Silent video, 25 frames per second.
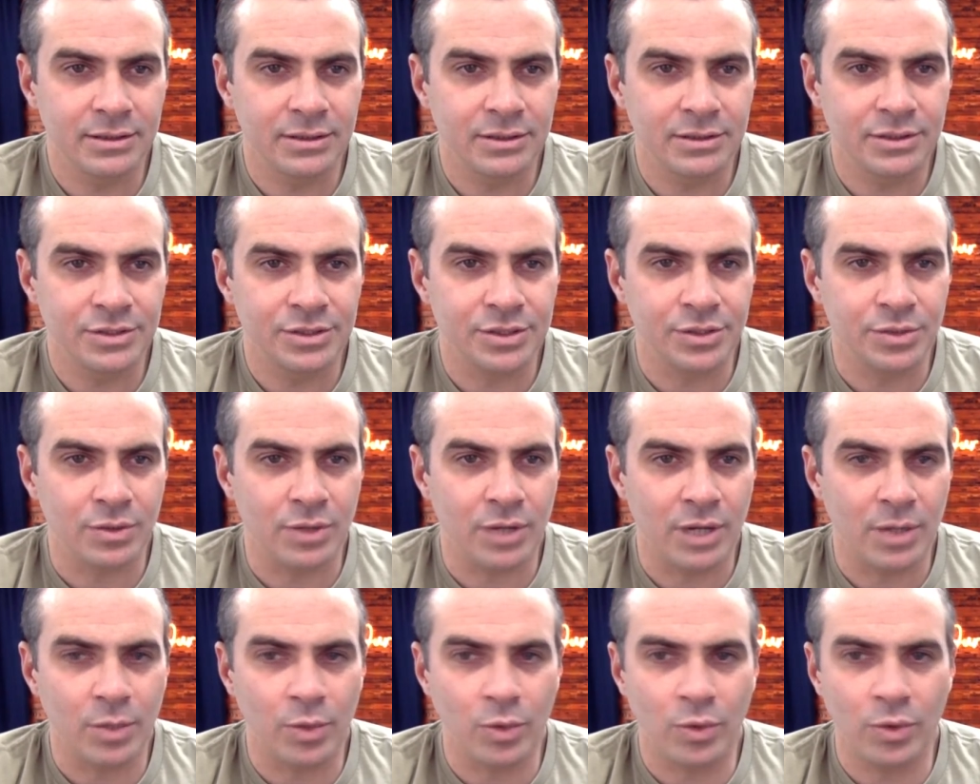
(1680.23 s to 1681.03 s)
So
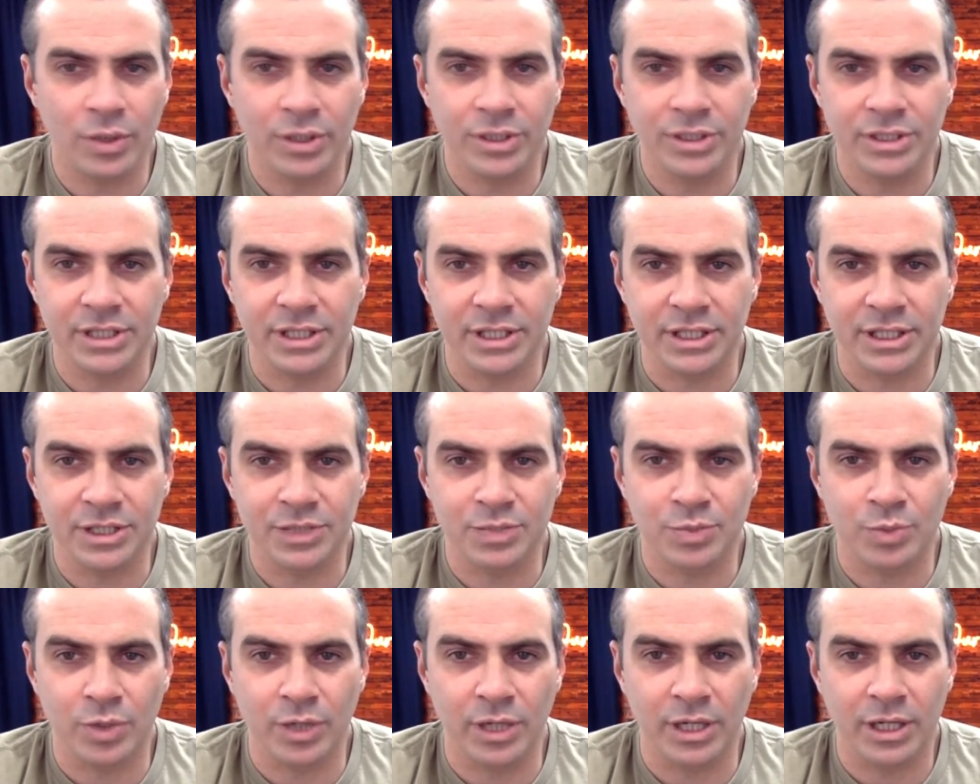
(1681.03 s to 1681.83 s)
I'm going to, at this
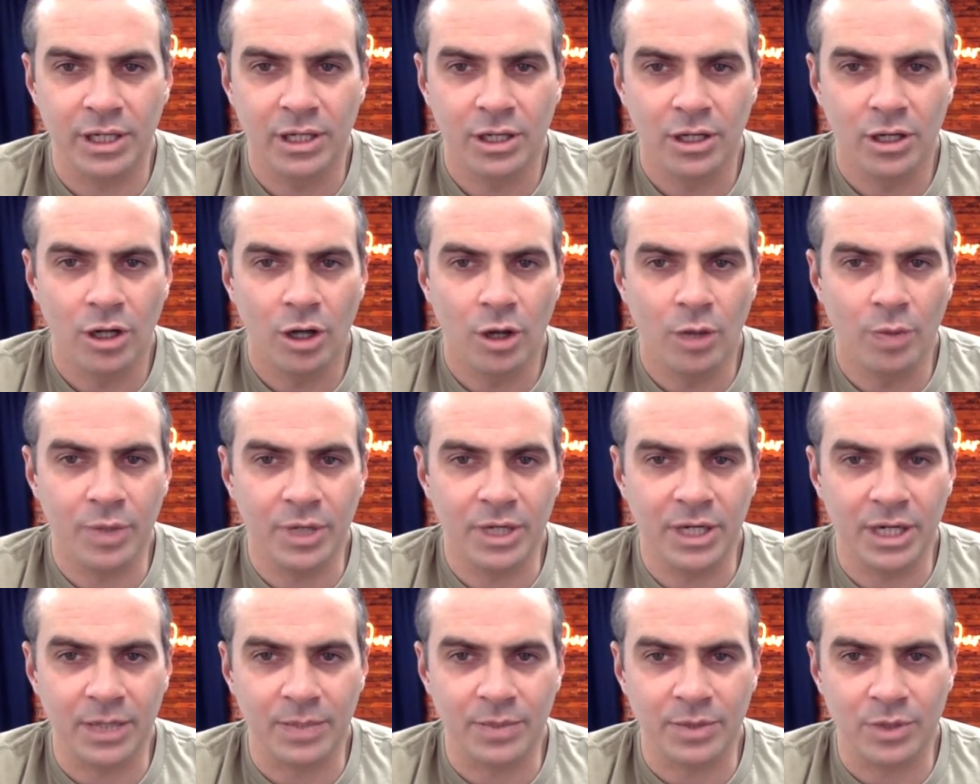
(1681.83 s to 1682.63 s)
point, open
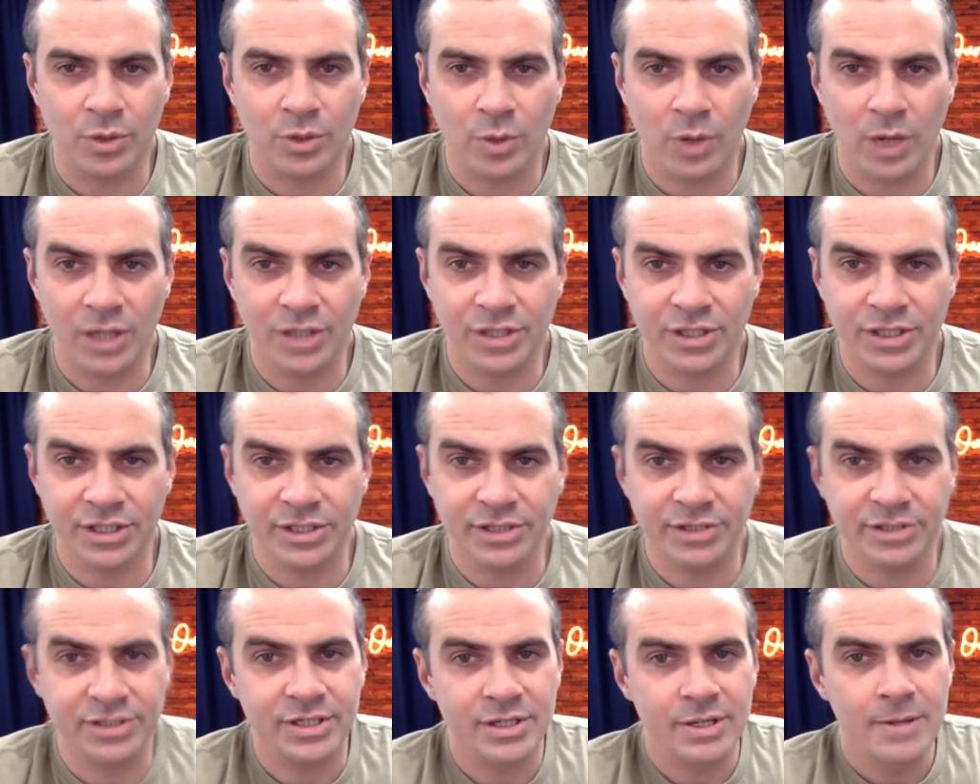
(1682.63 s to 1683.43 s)
it up to
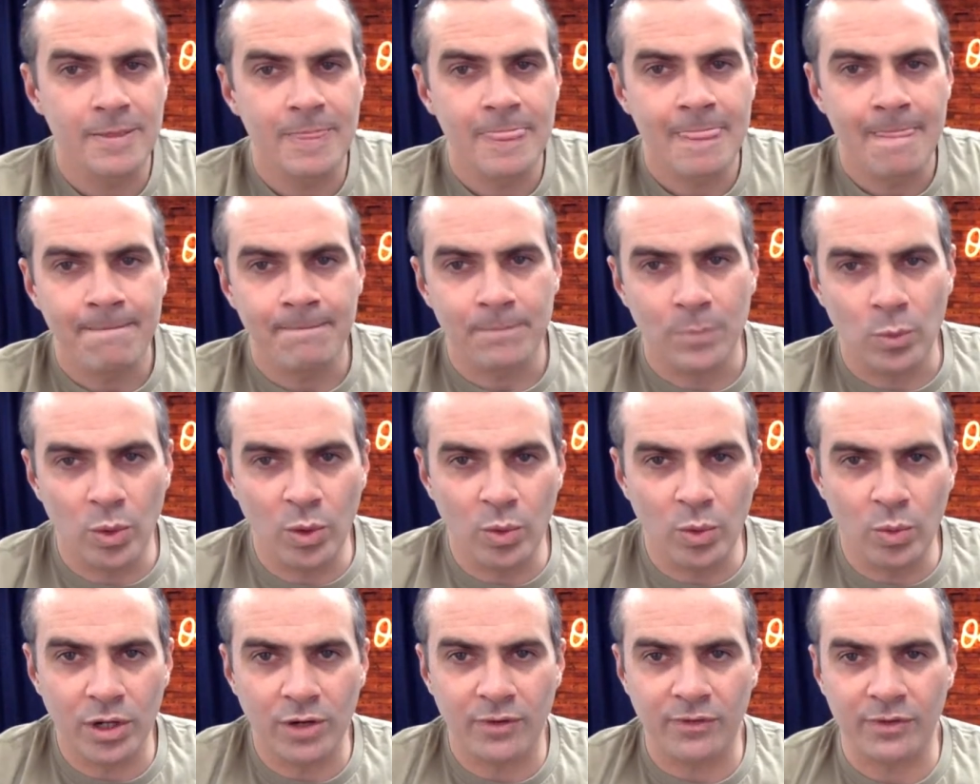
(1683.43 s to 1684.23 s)
questions. We
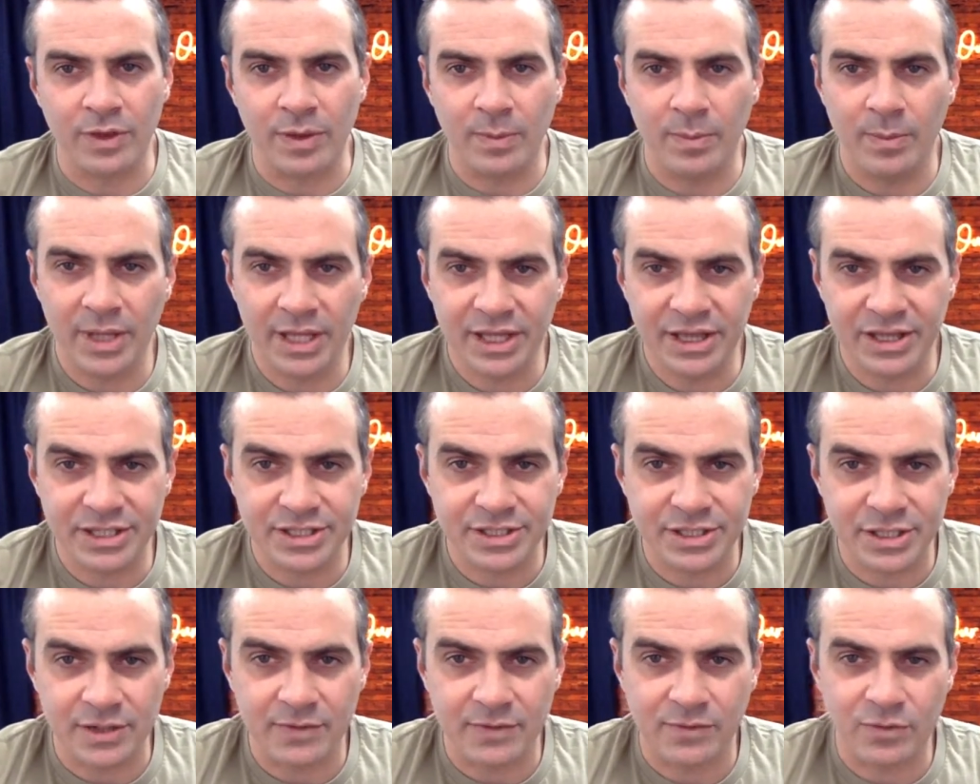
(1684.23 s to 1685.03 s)
went over the
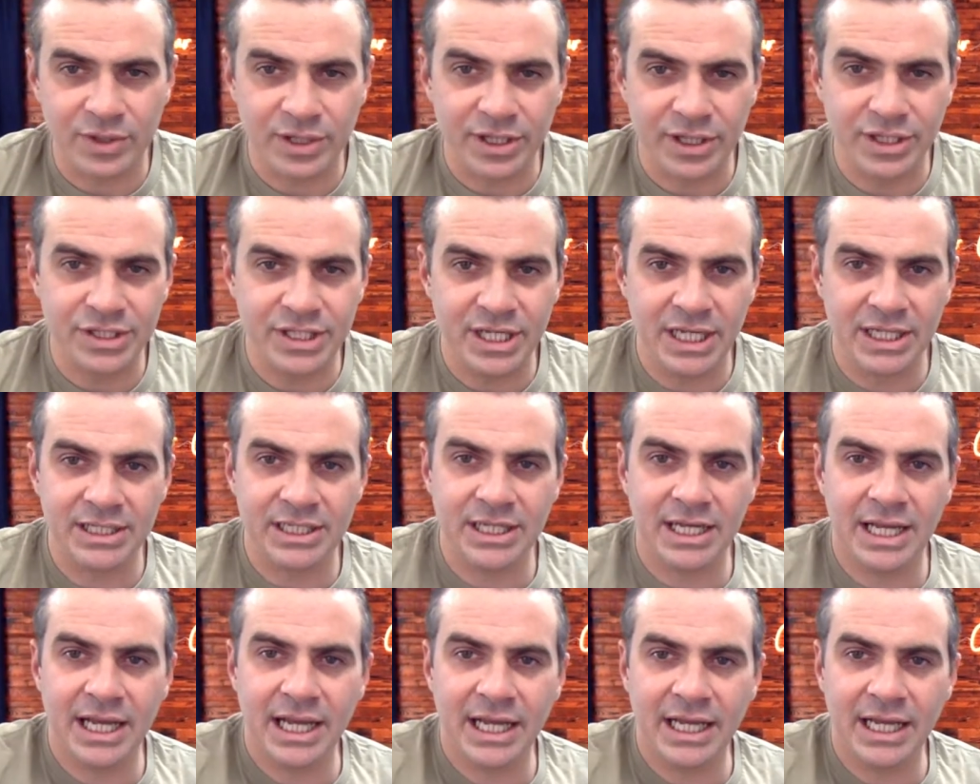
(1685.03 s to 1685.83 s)
myths of real estate
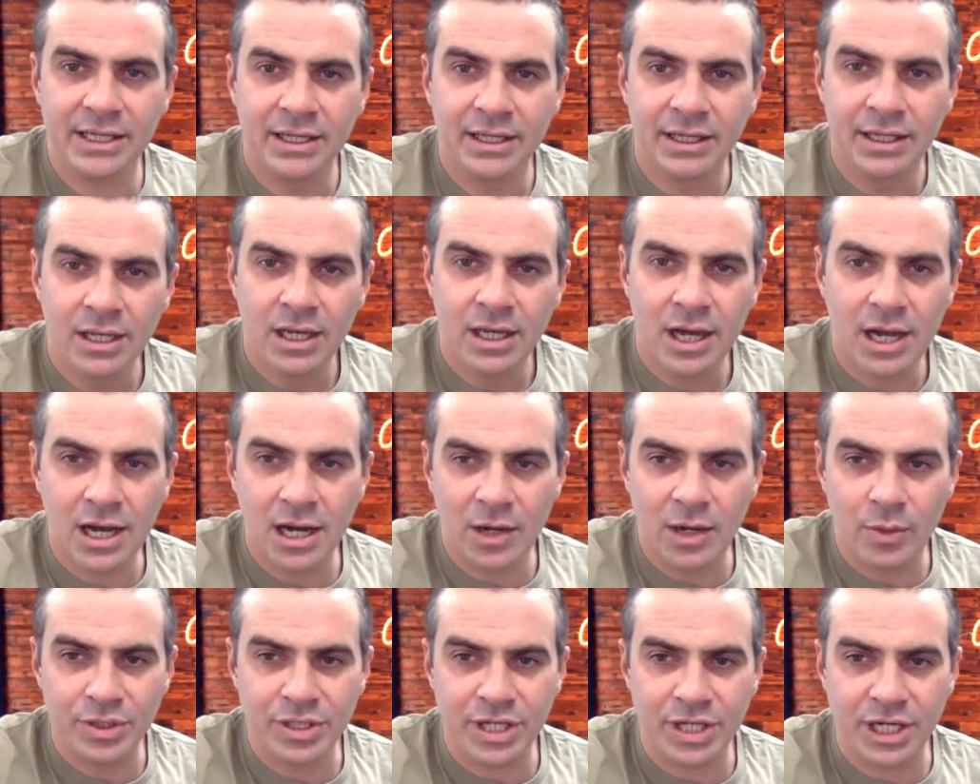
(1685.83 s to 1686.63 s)
today.
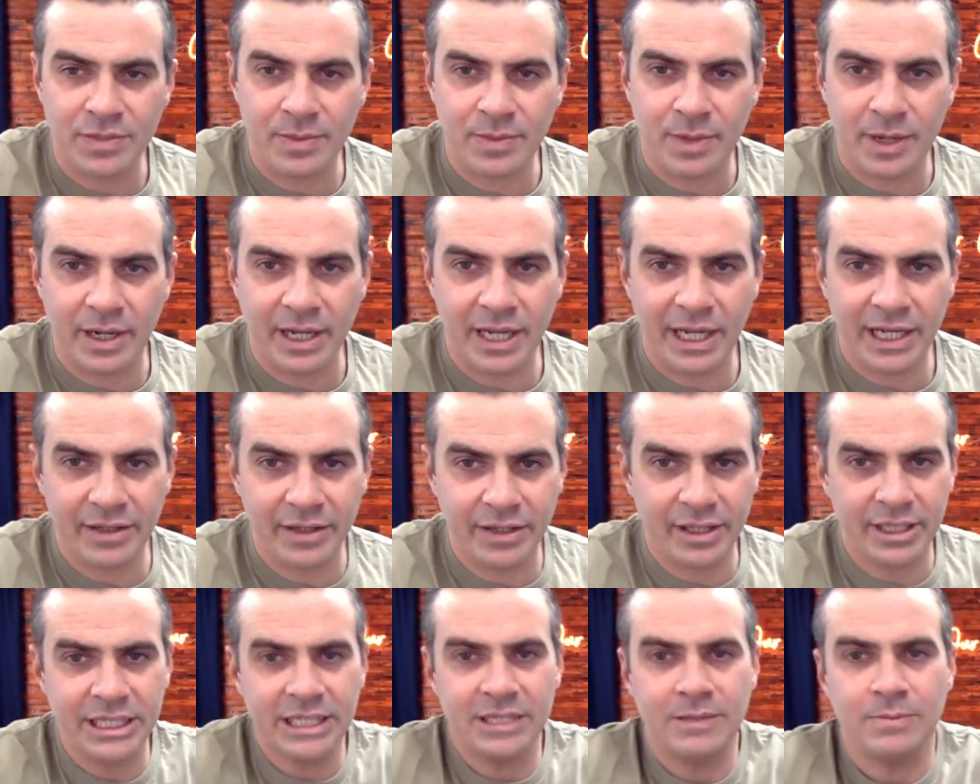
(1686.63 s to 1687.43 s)
We talked about
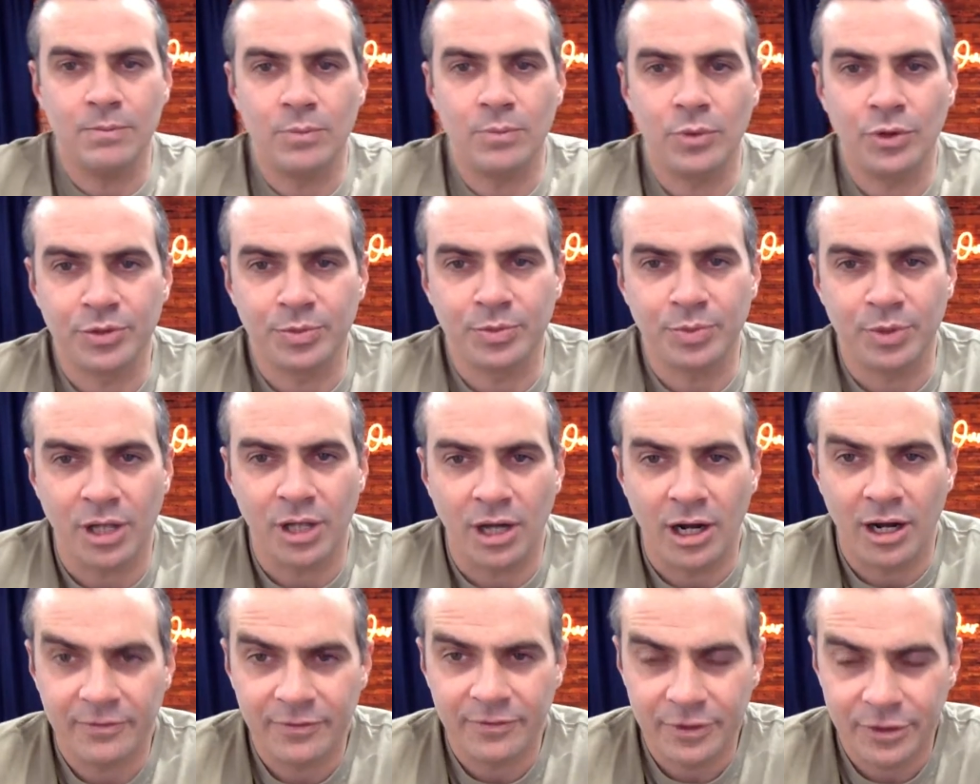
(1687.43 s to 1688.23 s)
handling multiple
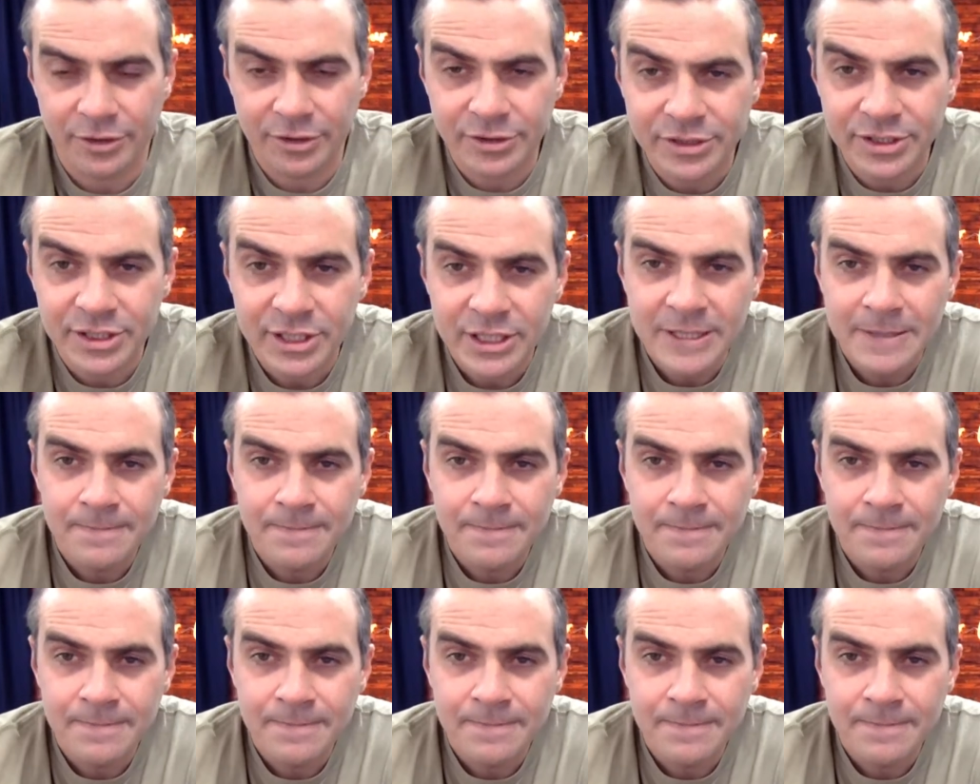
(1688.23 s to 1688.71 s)
offers